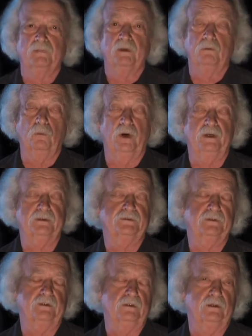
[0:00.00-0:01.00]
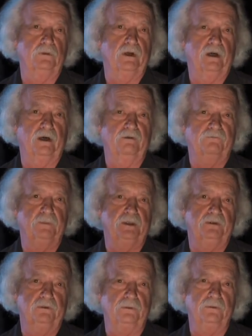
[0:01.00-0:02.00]
What is it you would have me
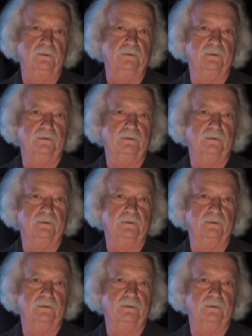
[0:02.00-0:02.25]
do?